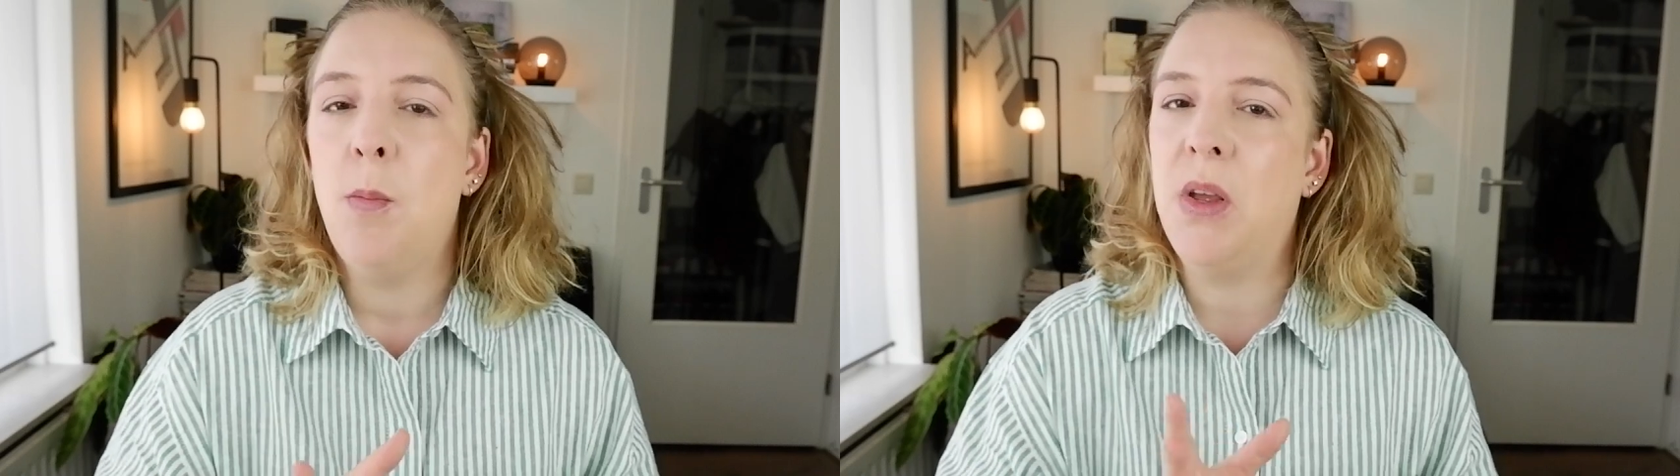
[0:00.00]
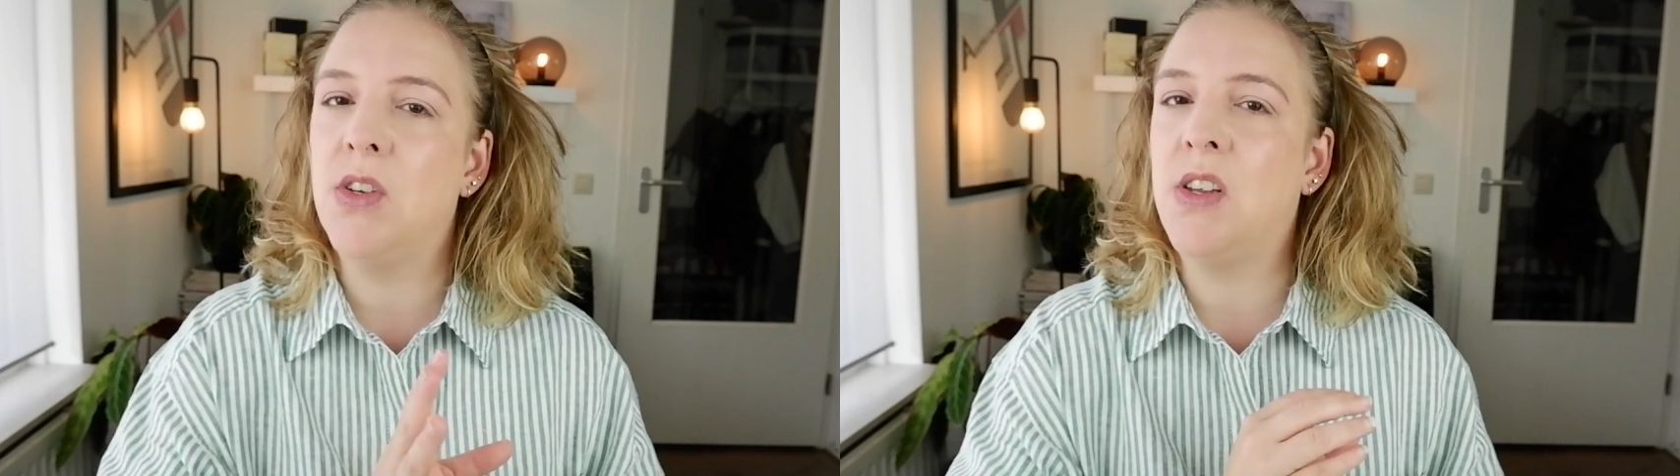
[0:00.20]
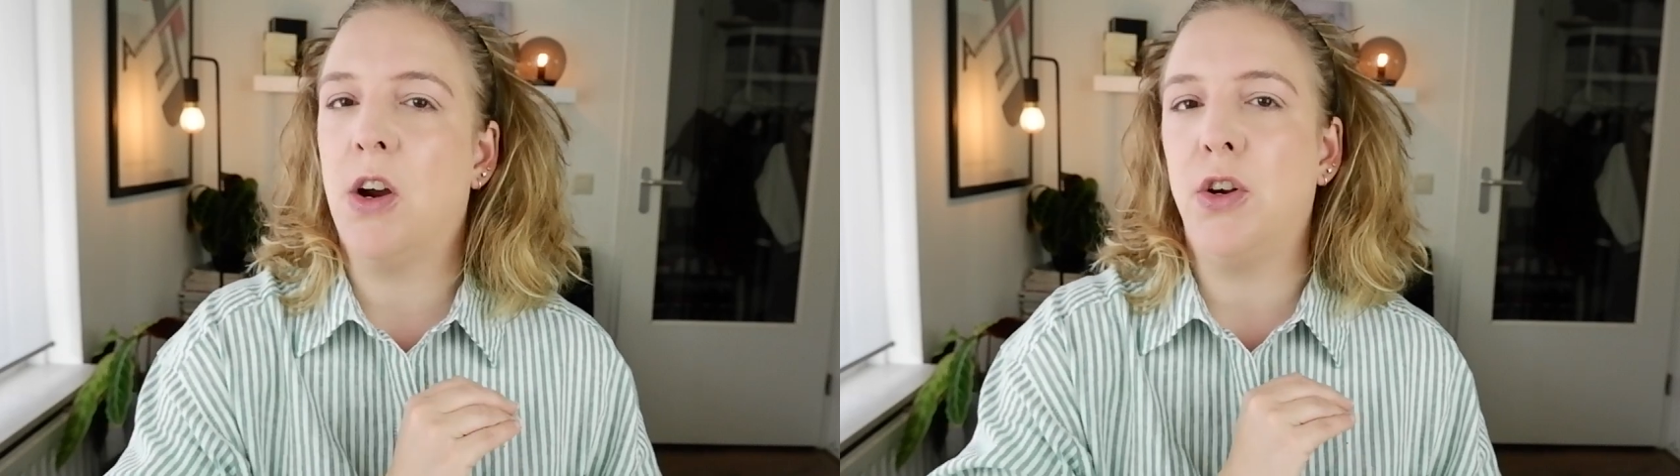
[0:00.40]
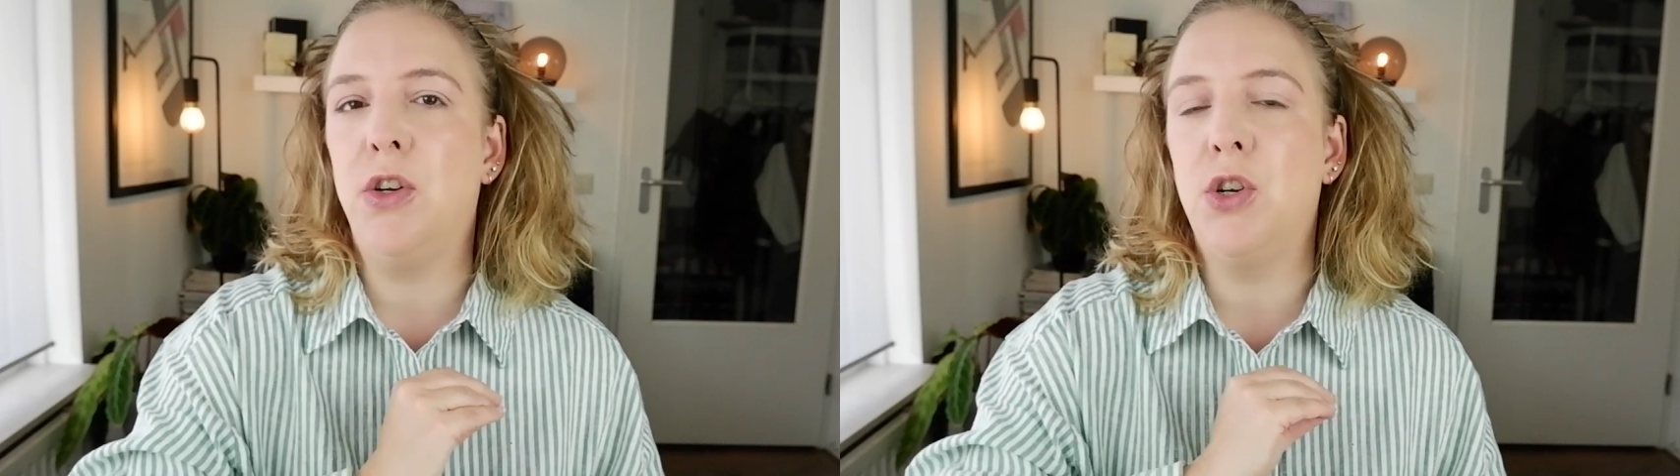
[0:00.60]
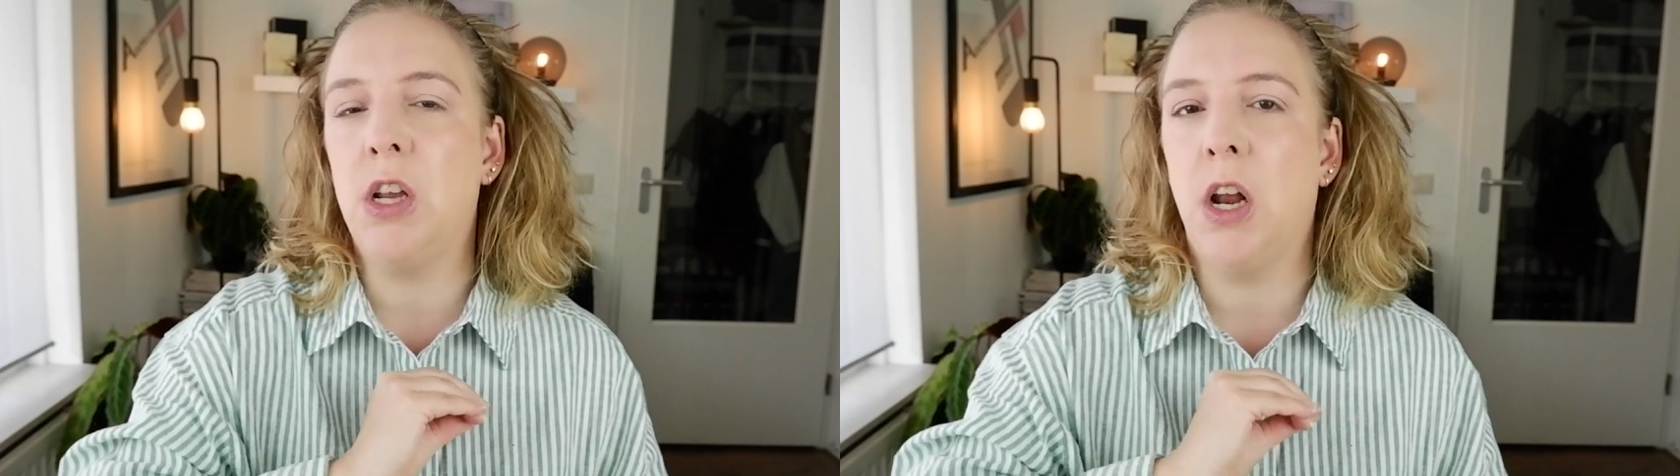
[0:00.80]
because they are
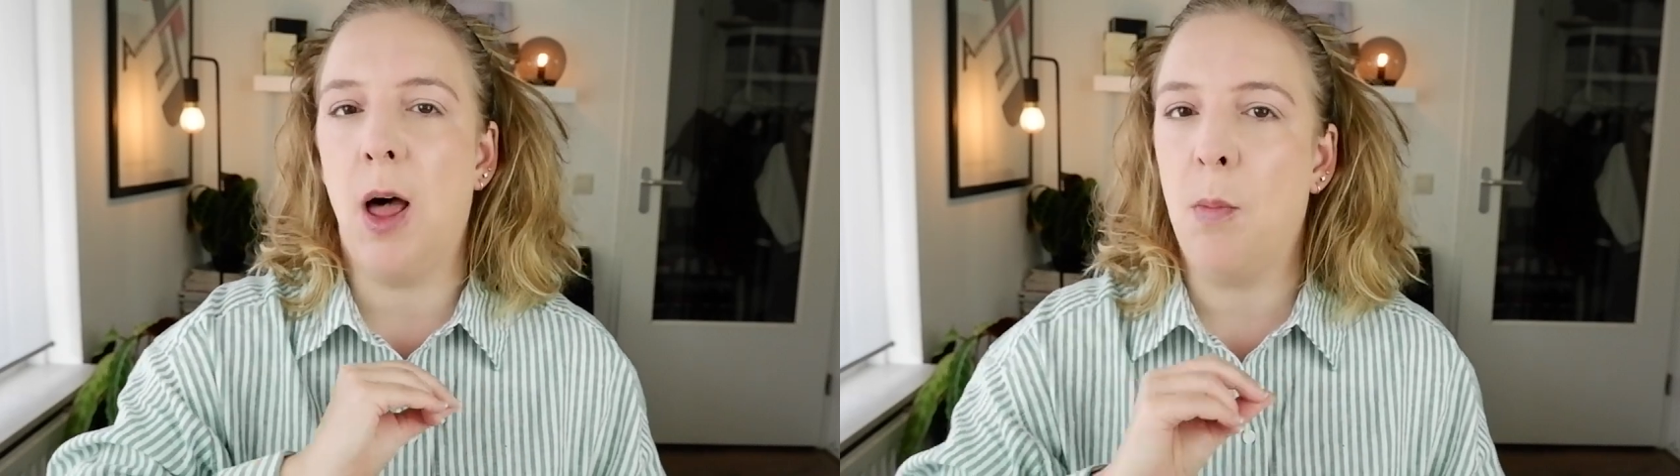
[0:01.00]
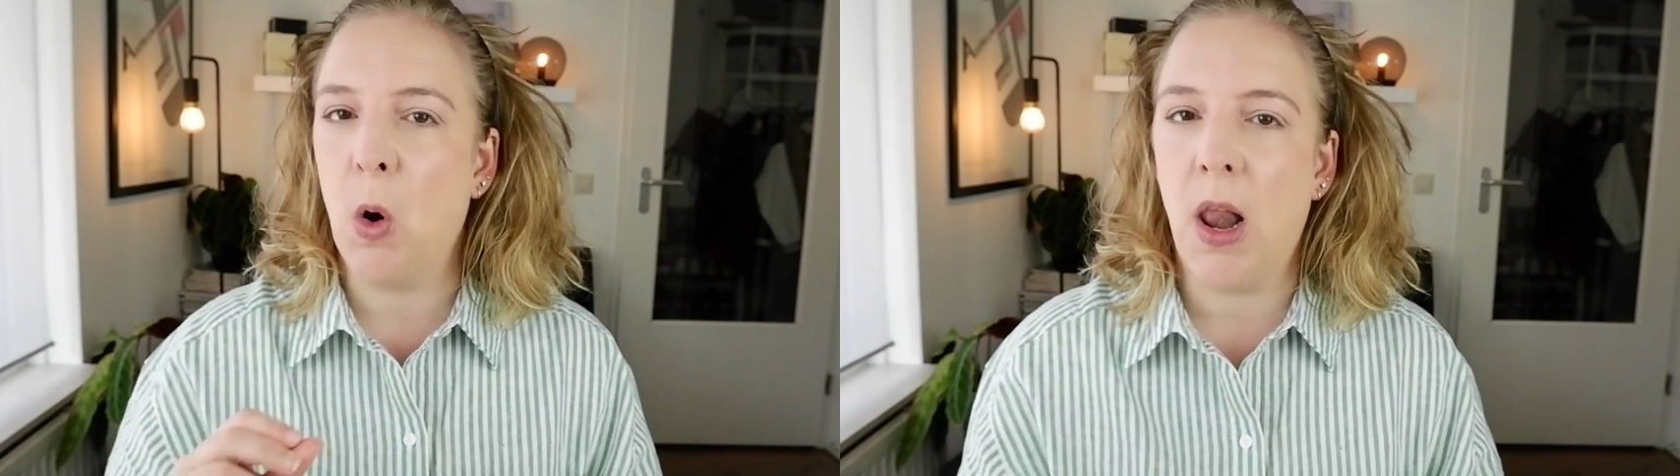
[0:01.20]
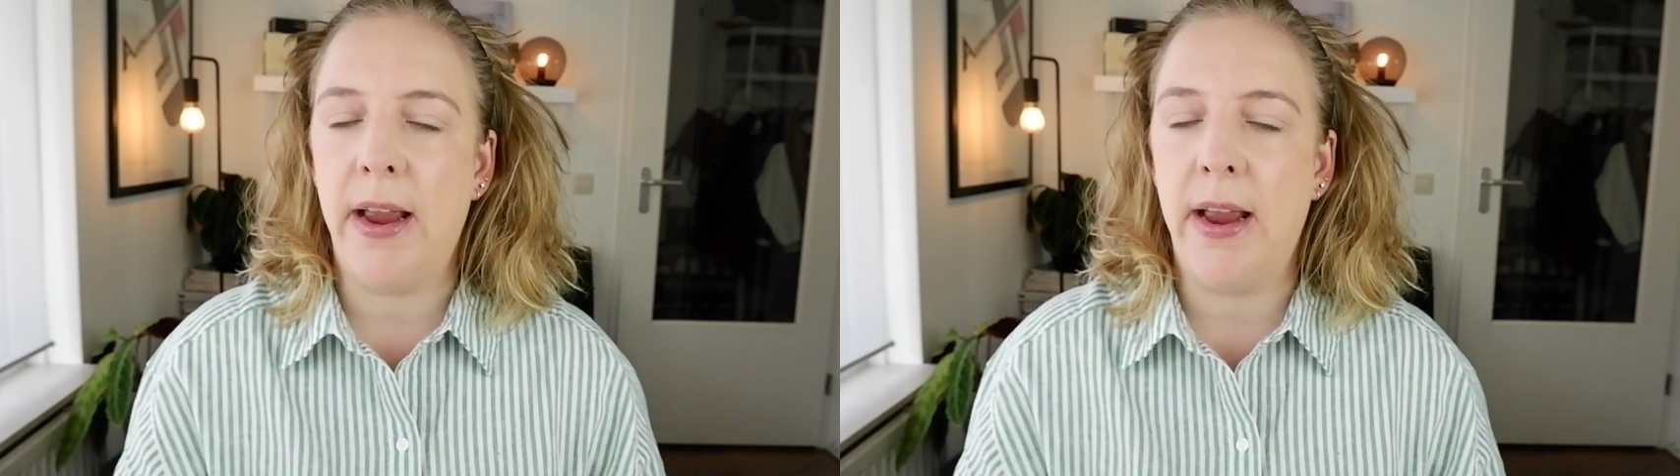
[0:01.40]
usually a lot more